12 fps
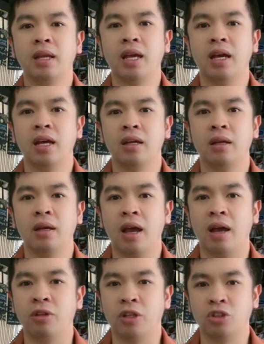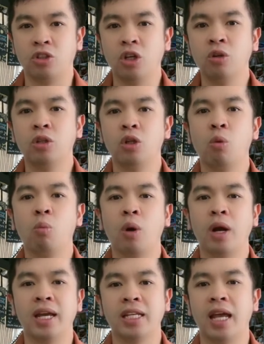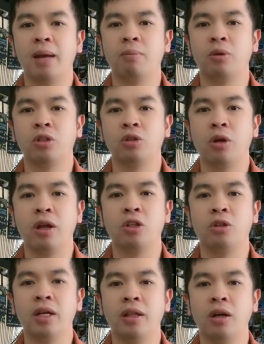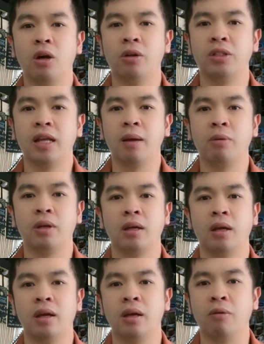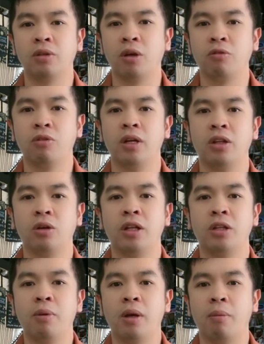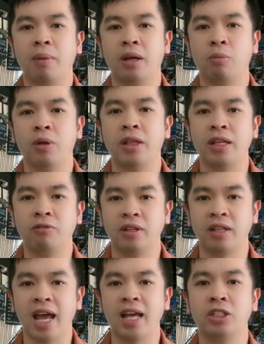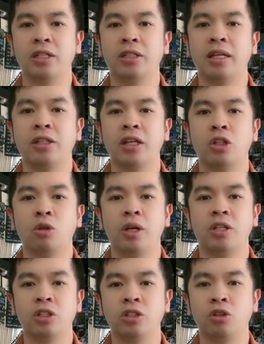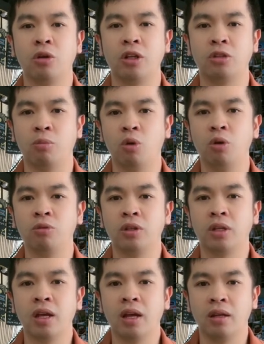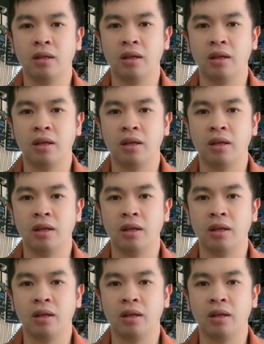Here, I've just shown you one example to illustrate the concept. Feel free to experiment with different actions and situations to explore further.